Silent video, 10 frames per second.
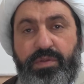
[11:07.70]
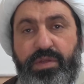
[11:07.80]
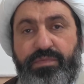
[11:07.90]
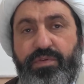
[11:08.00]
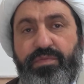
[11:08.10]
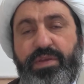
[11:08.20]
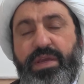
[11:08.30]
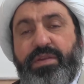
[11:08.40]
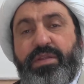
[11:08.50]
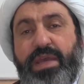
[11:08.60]
Therefore, we
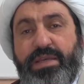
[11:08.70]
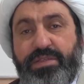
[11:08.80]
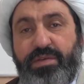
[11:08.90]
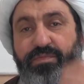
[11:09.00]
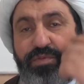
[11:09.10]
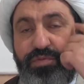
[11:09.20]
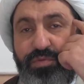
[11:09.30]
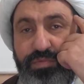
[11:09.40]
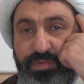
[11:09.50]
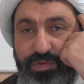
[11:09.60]
cannot ask Him for
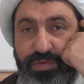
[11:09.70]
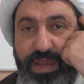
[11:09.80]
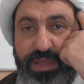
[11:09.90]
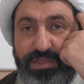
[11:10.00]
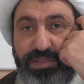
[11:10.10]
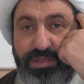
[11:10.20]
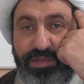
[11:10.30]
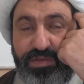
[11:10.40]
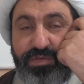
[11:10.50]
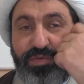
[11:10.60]
you know,
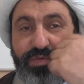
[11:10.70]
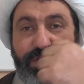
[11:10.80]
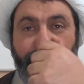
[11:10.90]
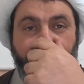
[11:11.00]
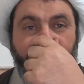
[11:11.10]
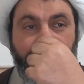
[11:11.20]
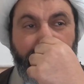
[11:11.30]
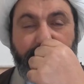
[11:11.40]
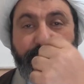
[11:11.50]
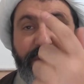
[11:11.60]
answer or,
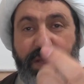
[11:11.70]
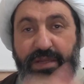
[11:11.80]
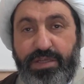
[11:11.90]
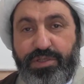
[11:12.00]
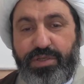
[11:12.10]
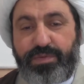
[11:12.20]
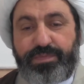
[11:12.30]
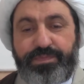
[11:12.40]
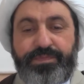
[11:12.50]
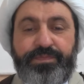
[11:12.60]
or explanation
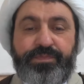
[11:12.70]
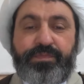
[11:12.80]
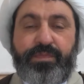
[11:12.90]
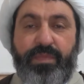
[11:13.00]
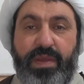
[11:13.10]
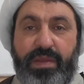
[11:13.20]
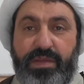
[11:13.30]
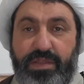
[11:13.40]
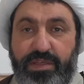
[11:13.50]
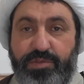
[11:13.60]

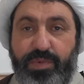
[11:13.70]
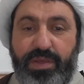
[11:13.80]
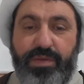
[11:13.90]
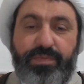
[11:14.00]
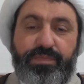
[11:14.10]
in this way.